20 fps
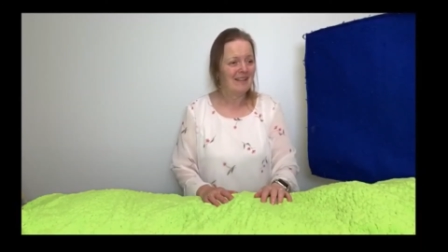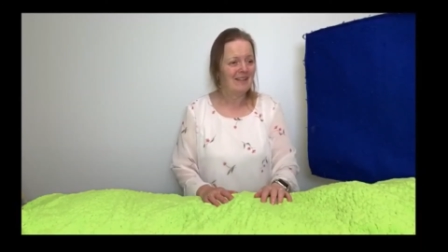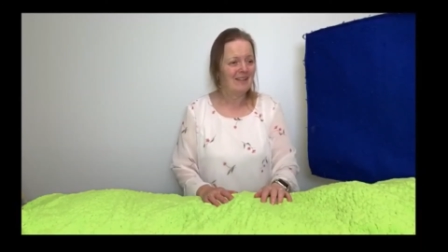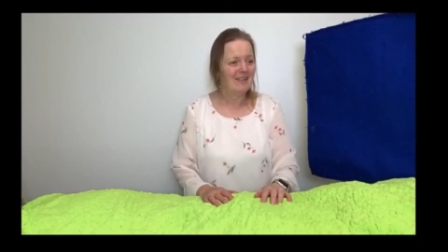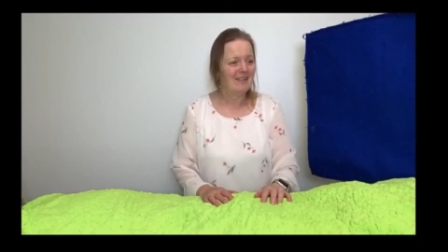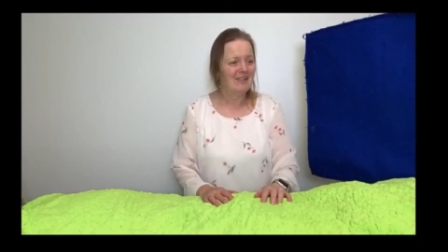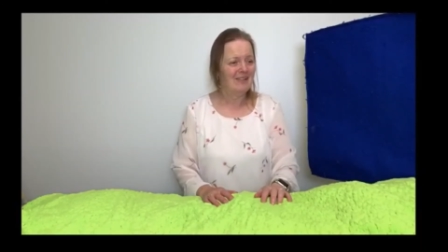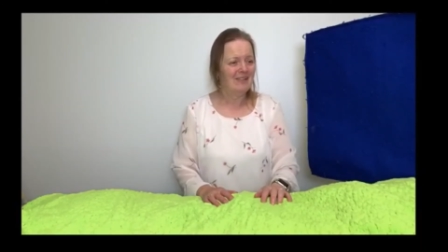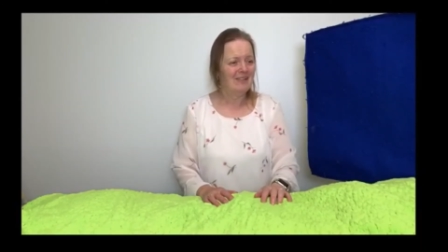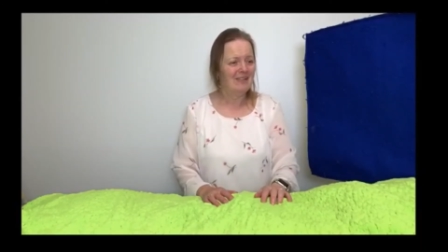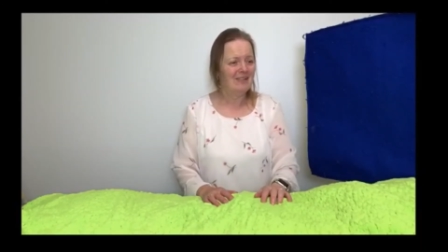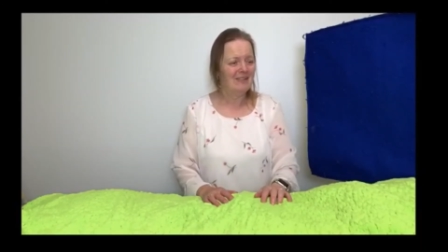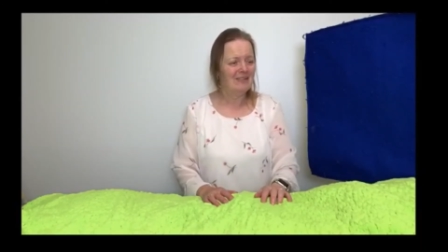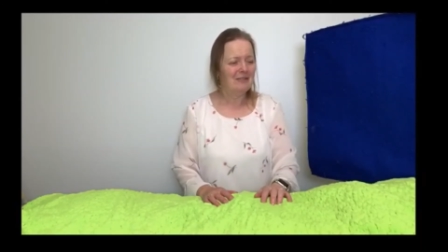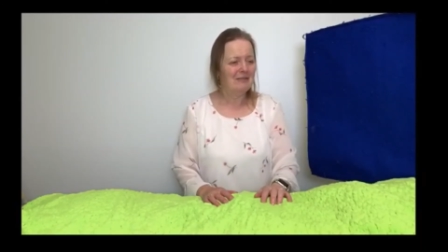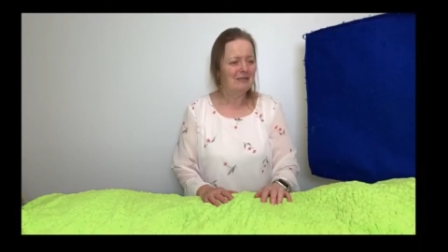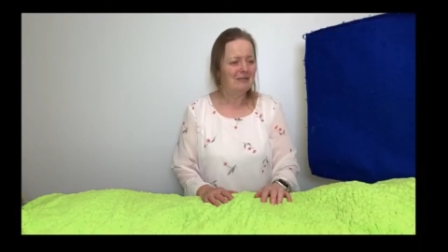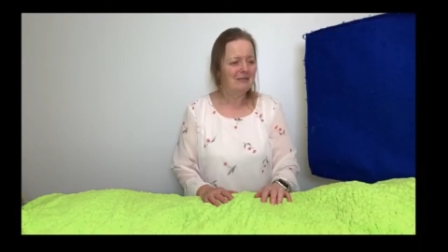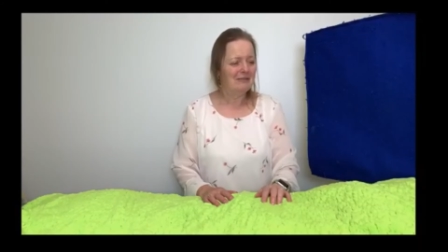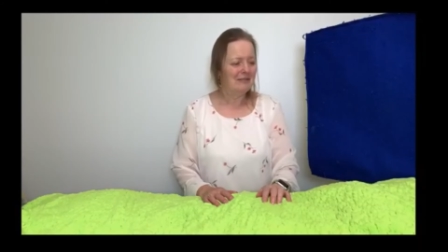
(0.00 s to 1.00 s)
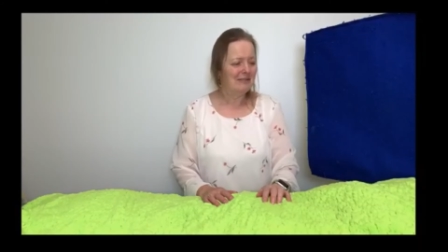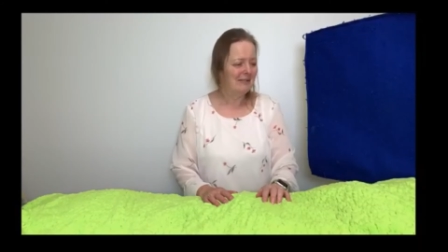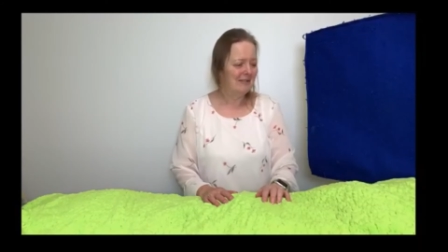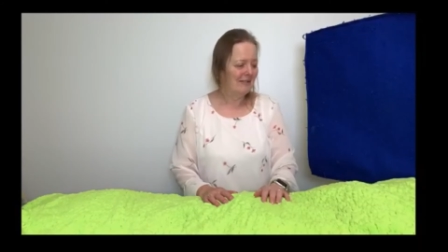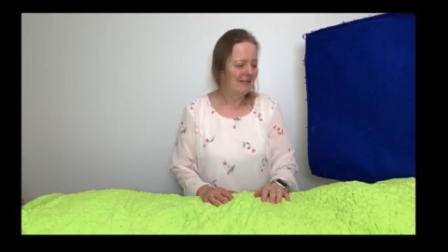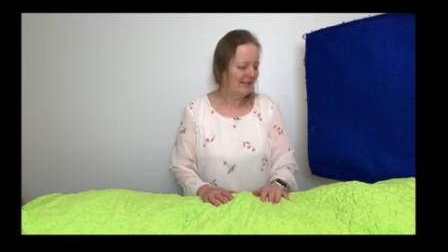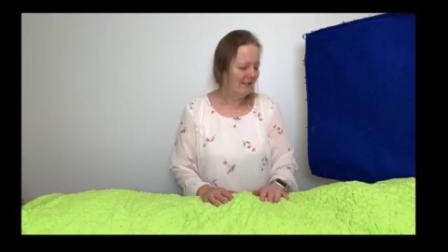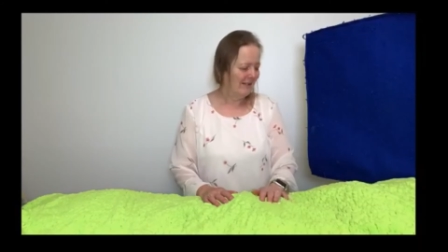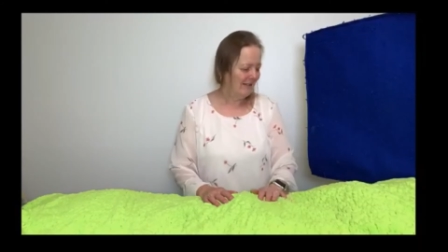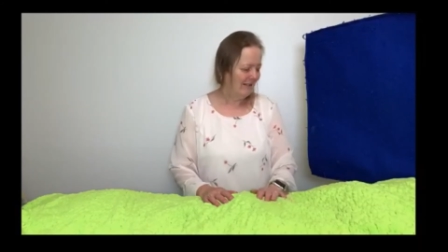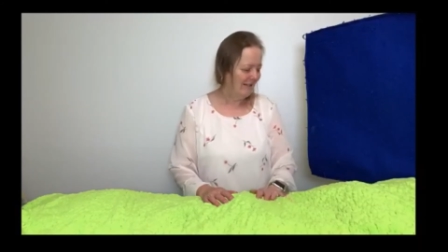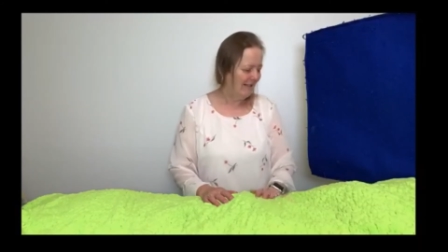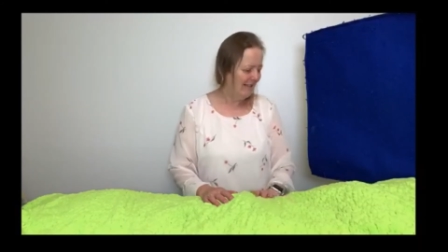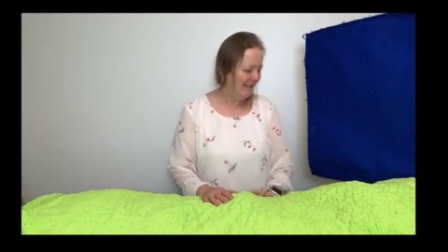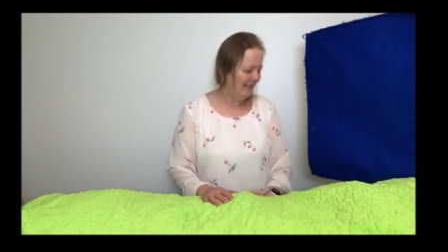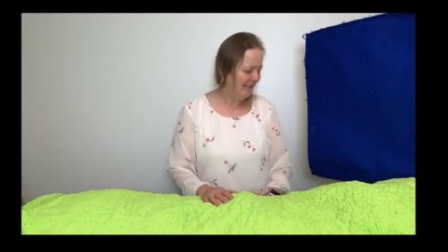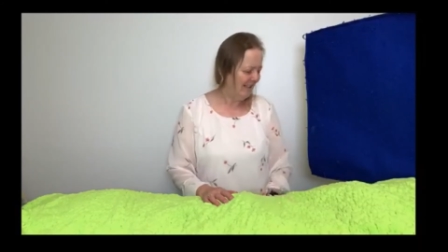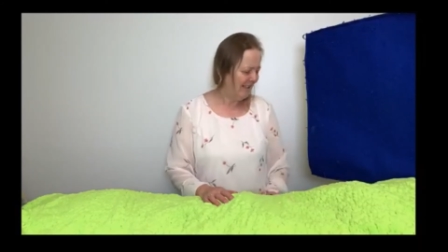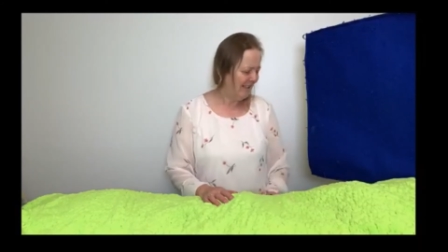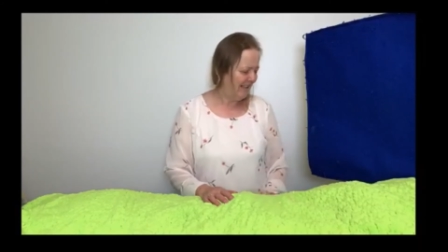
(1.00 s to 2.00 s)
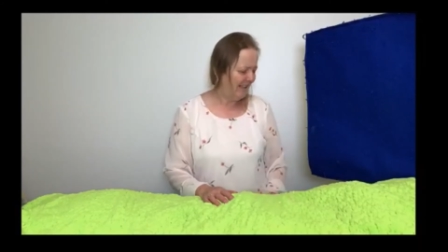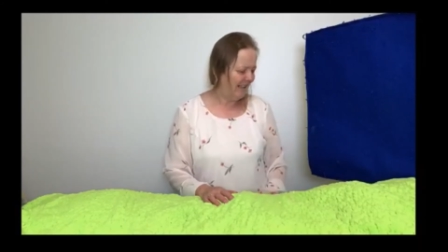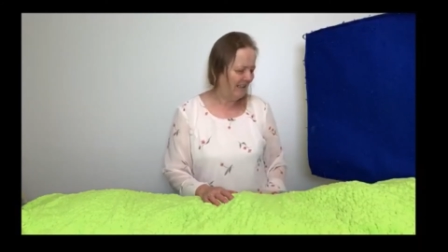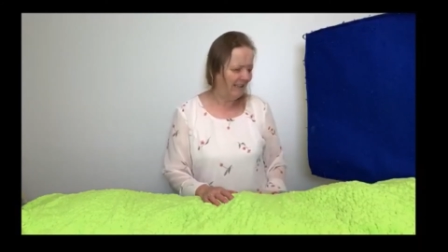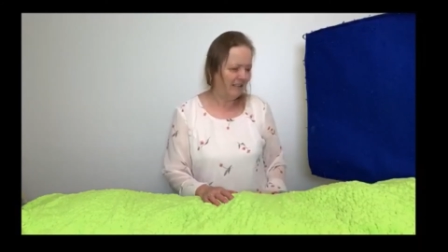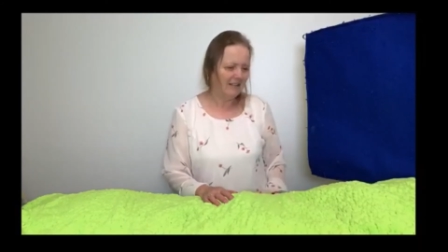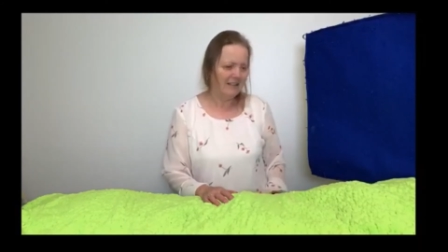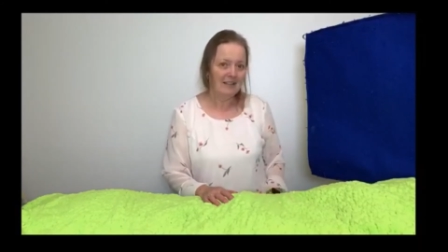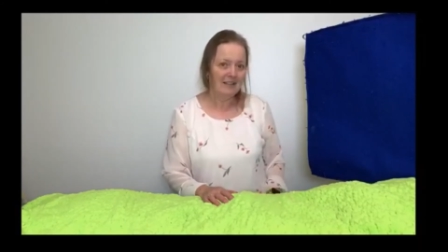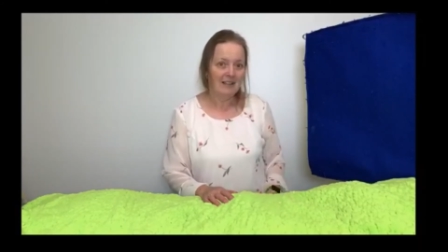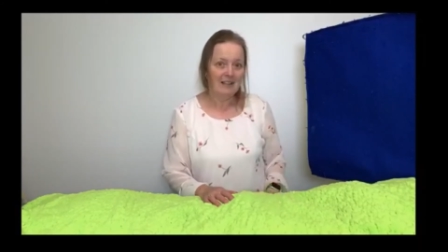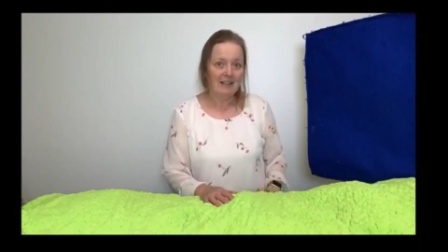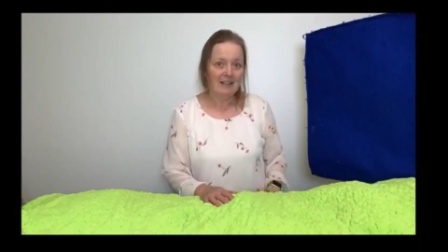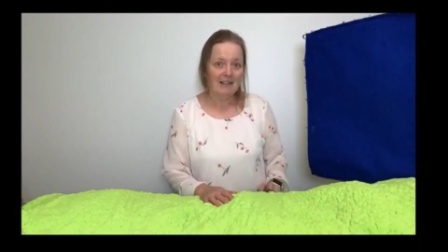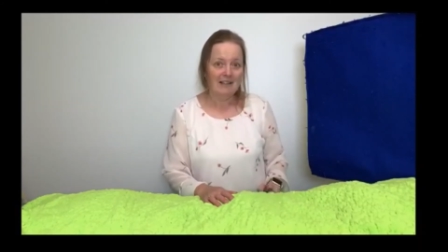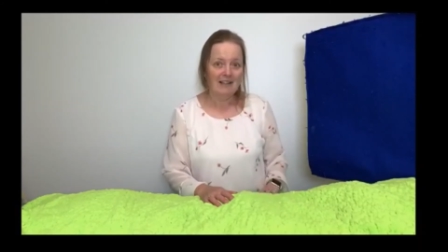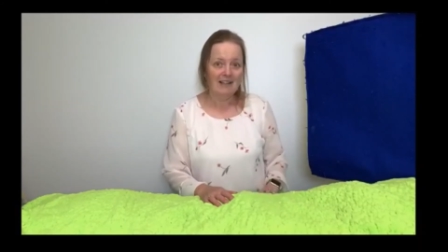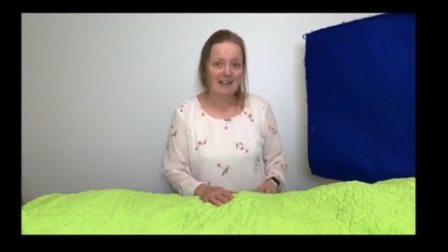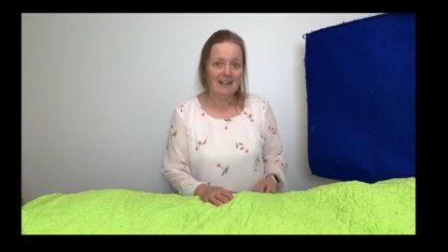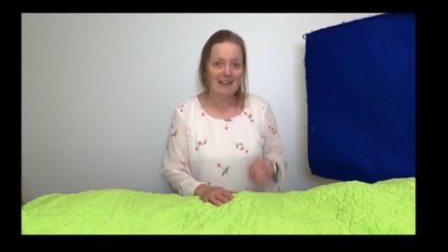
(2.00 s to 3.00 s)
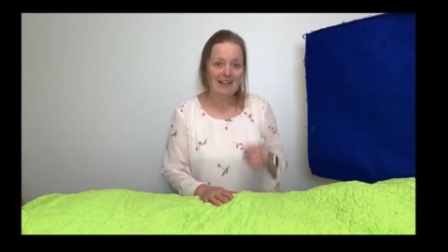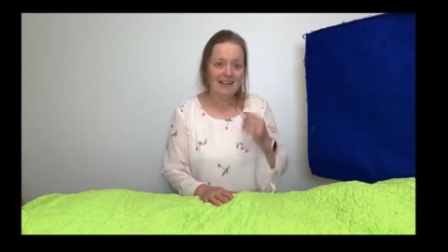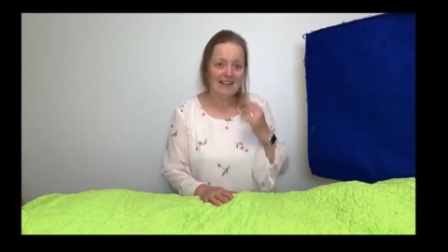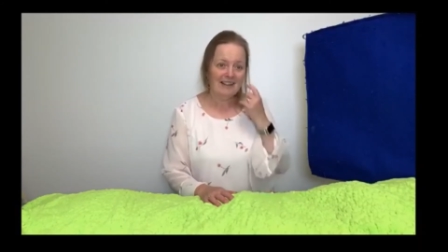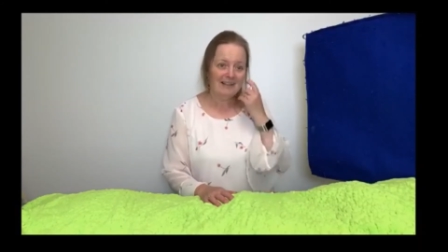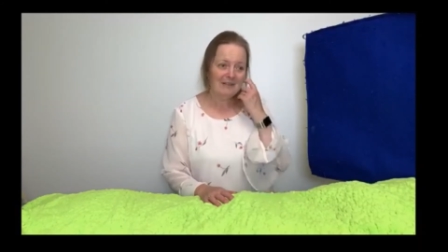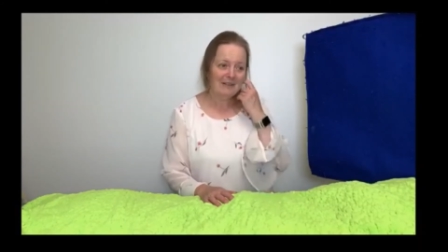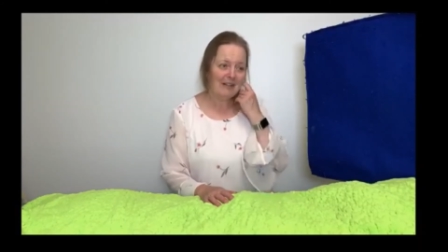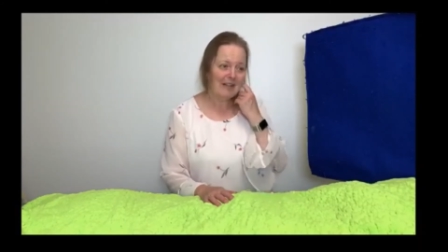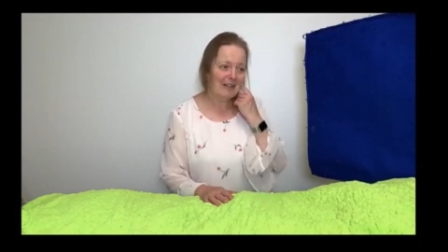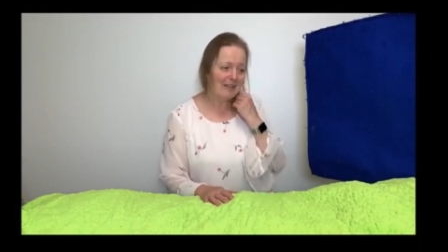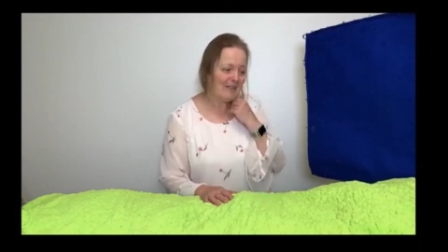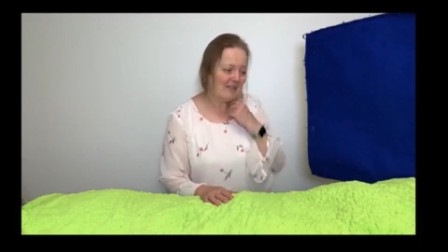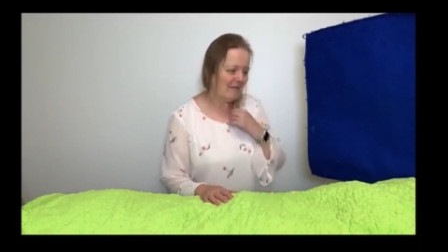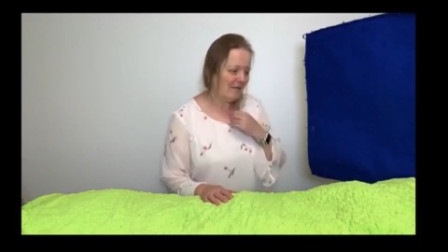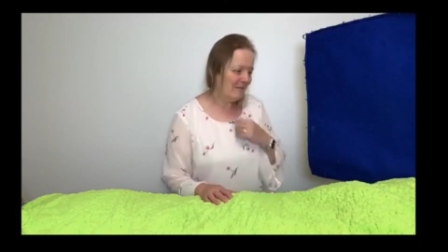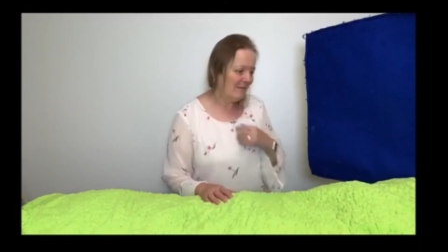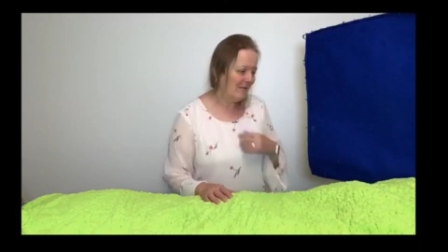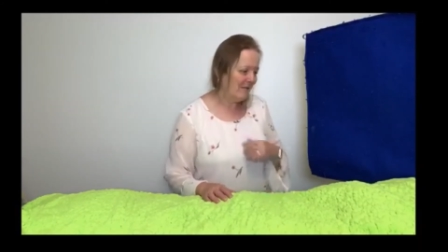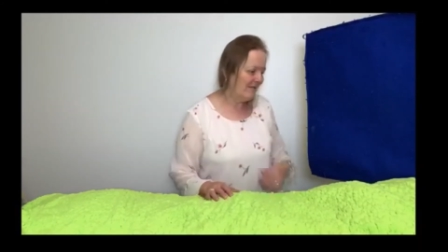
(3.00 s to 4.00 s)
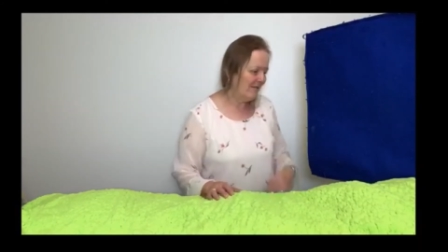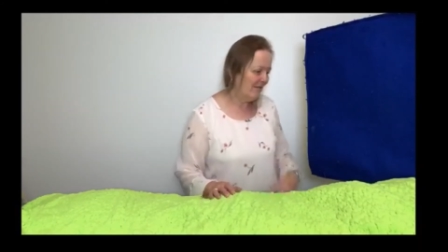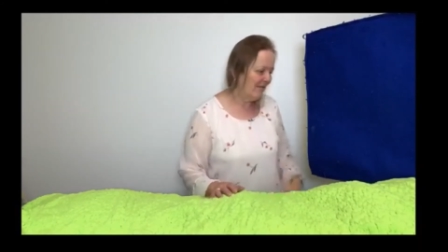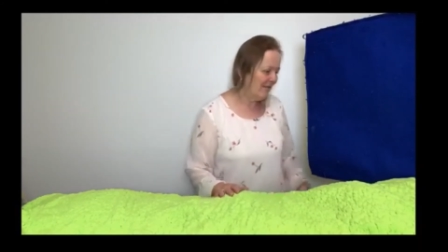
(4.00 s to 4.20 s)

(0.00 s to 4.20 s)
Oh, hey, I think we have someone who's